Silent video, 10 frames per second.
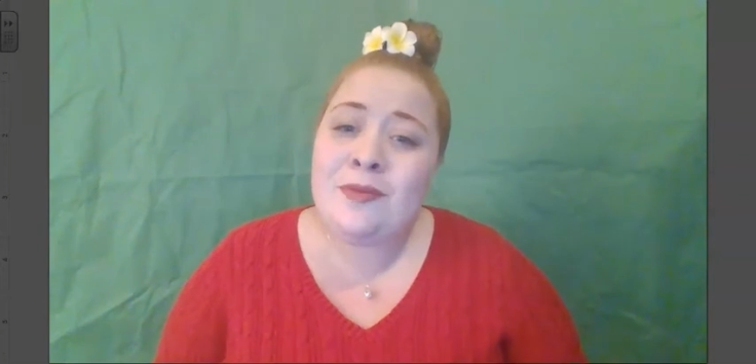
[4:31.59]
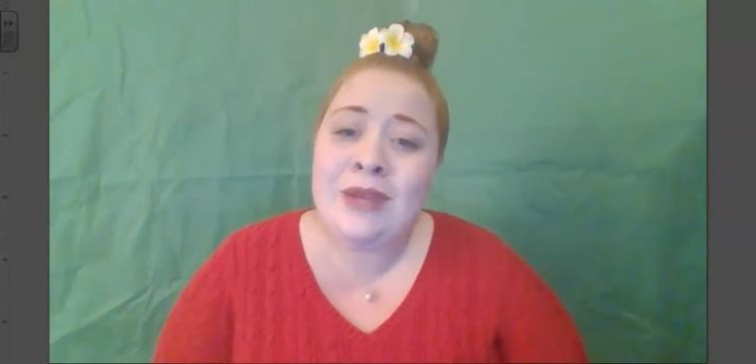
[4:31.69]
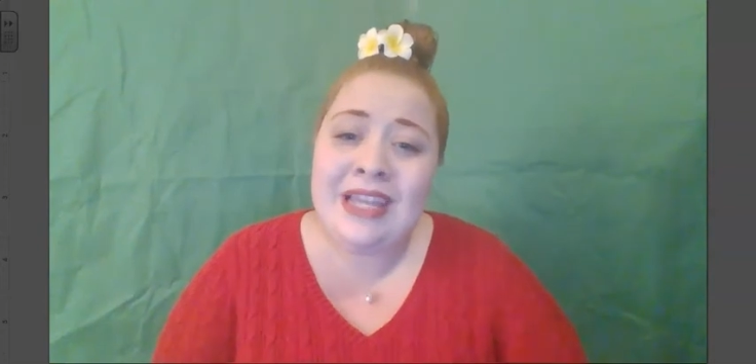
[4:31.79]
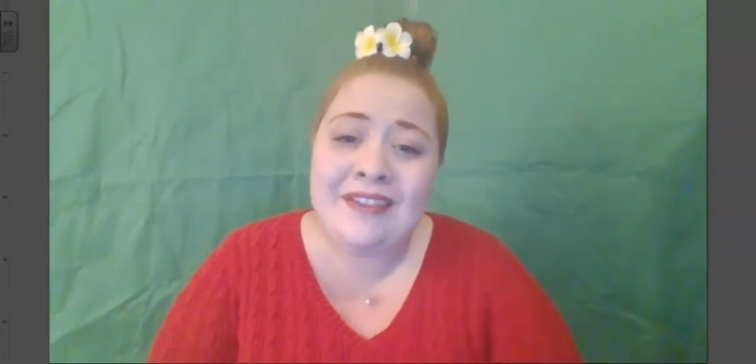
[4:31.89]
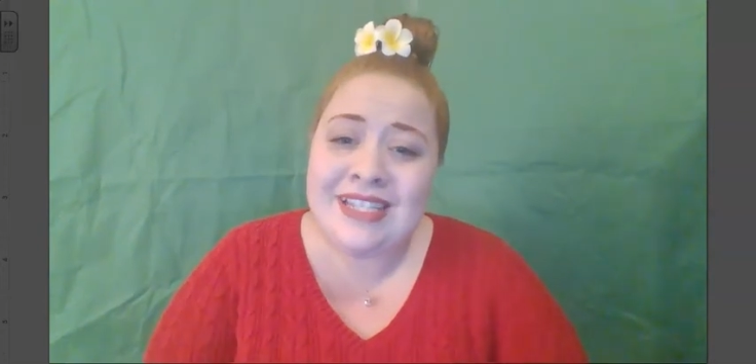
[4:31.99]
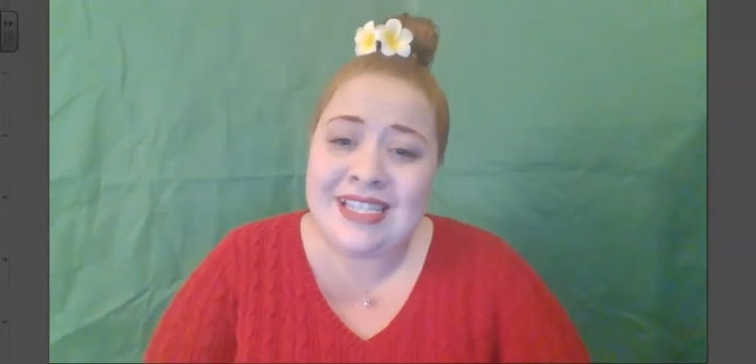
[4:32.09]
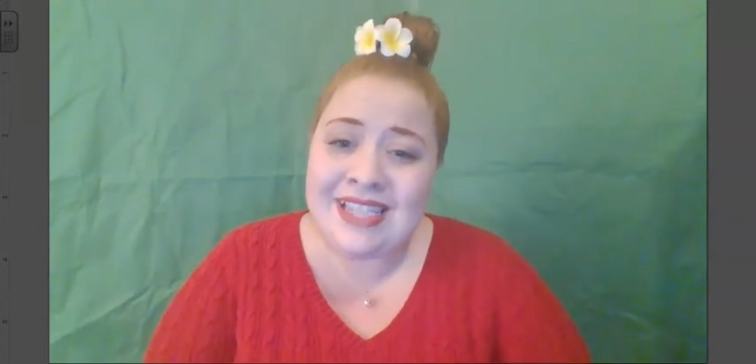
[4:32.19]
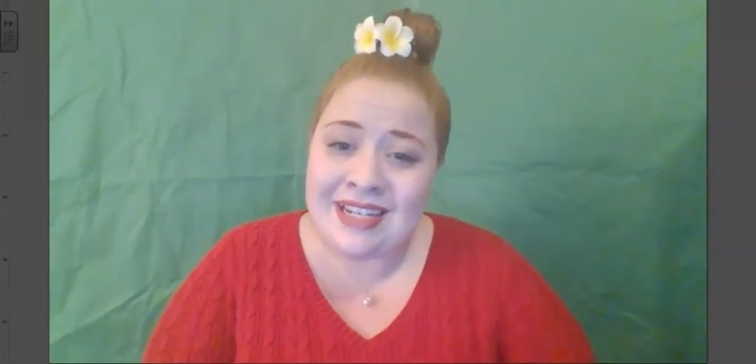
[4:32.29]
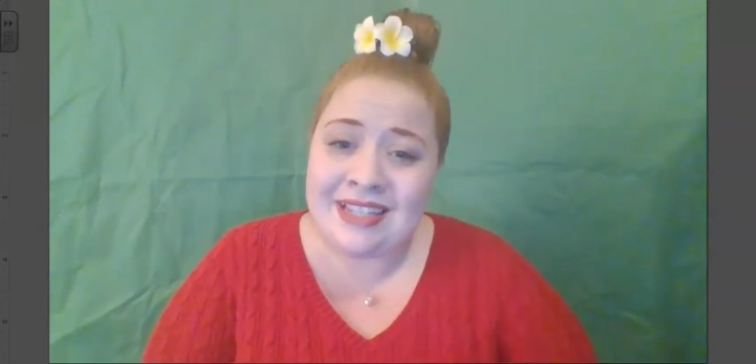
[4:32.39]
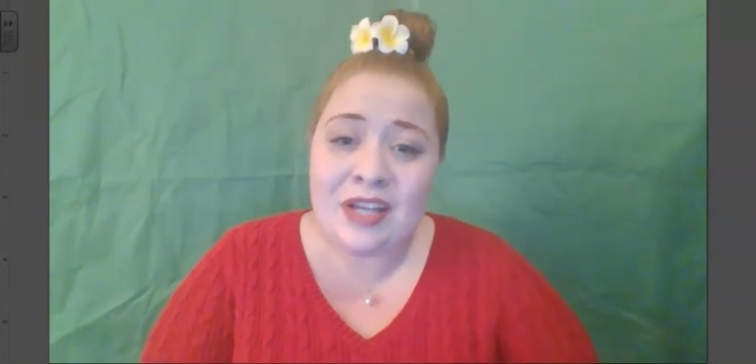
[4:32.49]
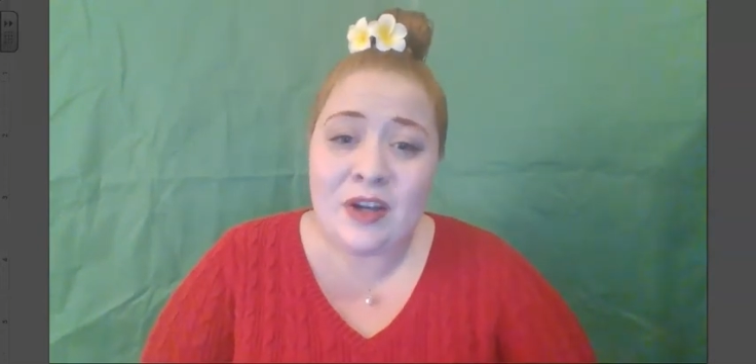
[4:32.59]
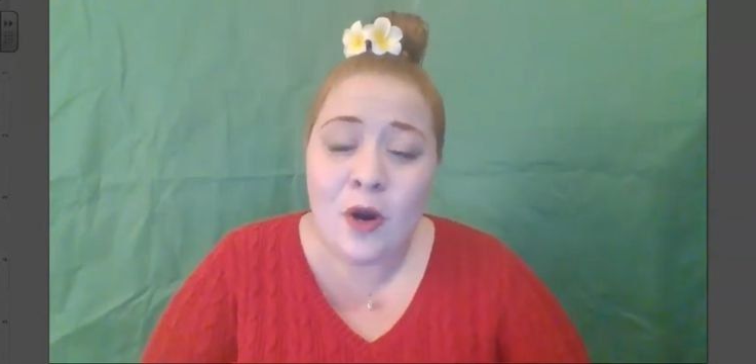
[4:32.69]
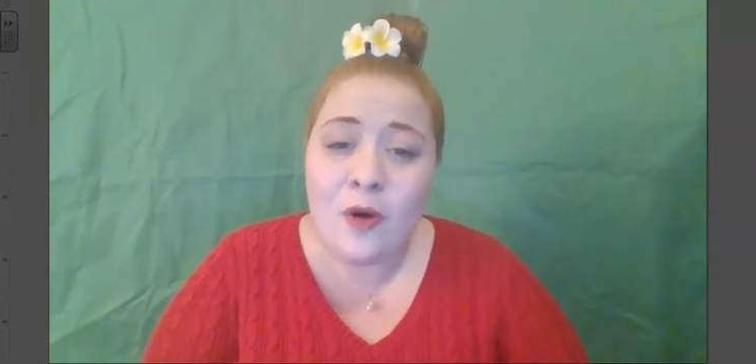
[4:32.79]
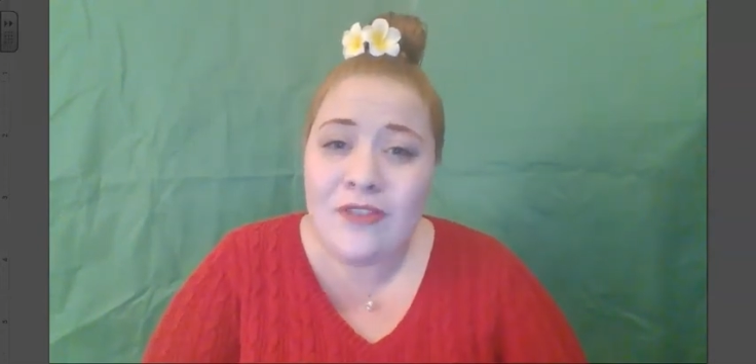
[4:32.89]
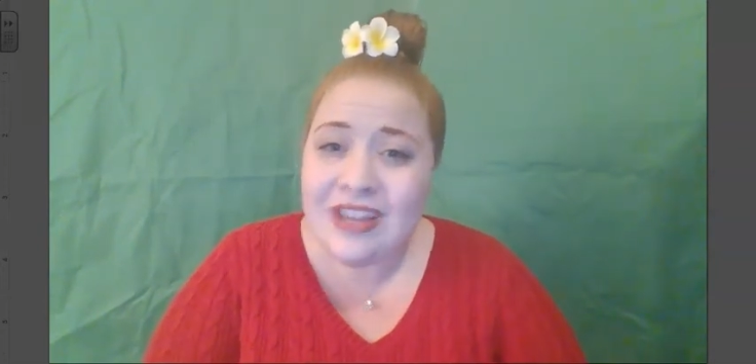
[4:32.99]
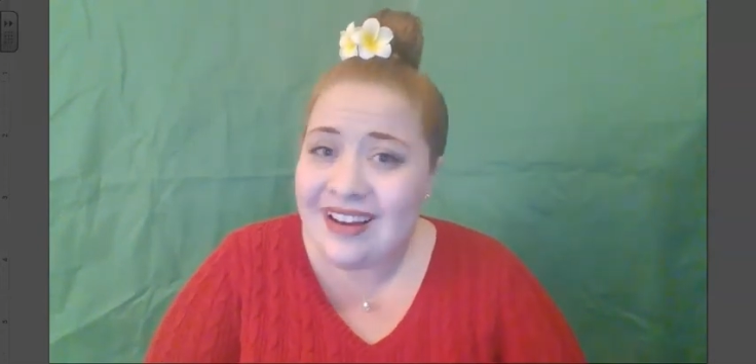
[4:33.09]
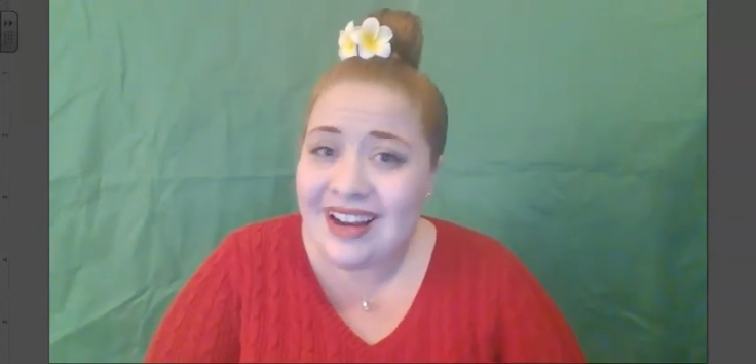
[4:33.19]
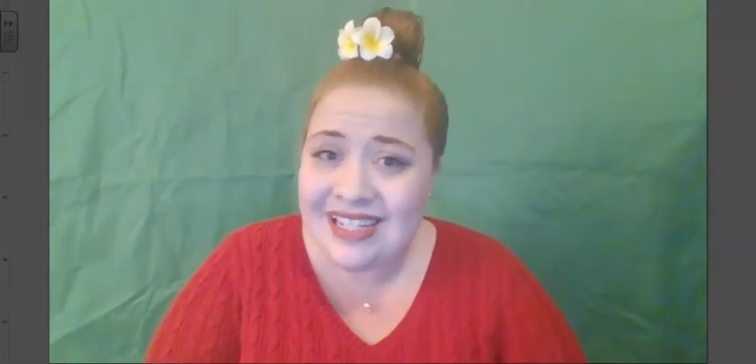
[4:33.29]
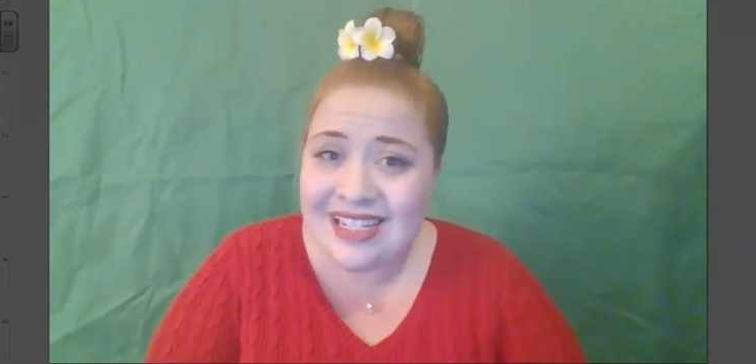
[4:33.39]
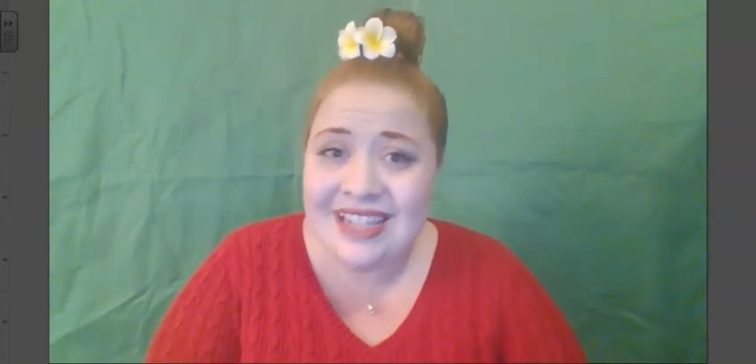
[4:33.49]
we have decided that
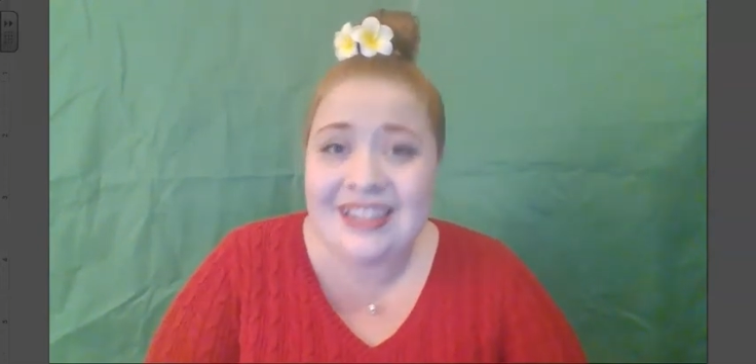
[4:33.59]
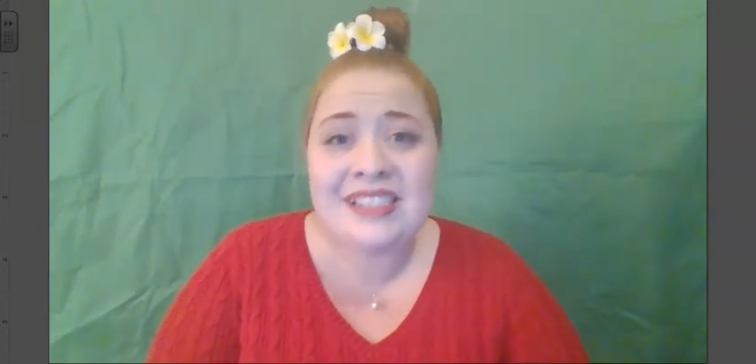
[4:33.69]
COVID-19